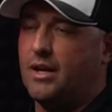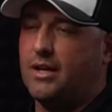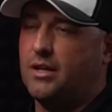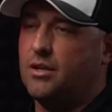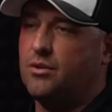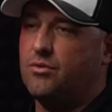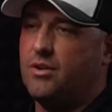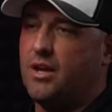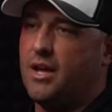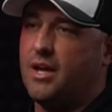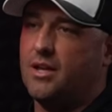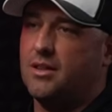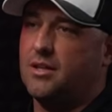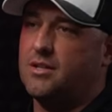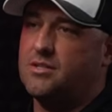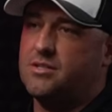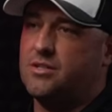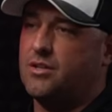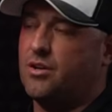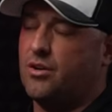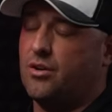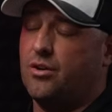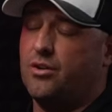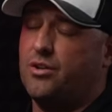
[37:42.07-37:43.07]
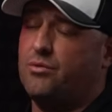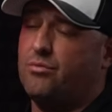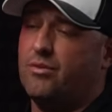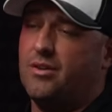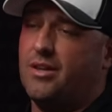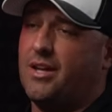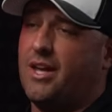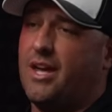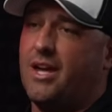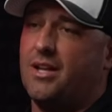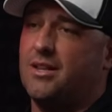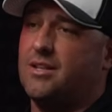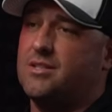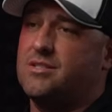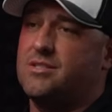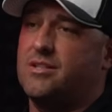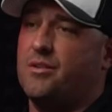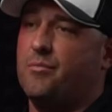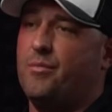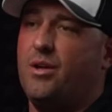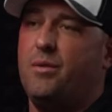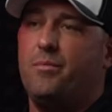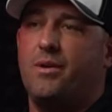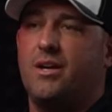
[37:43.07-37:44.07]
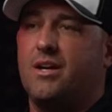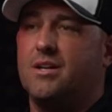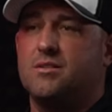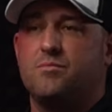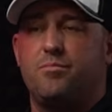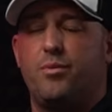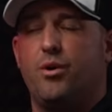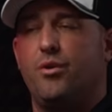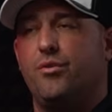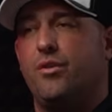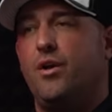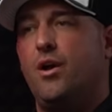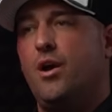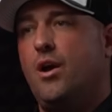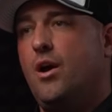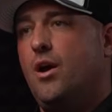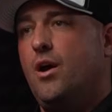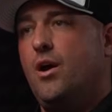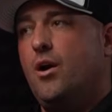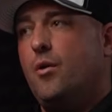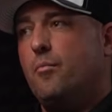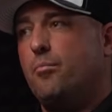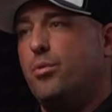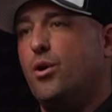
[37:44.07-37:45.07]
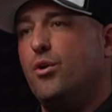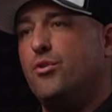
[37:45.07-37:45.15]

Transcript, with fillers: Like you can't listen to her, you really can't listen to me because both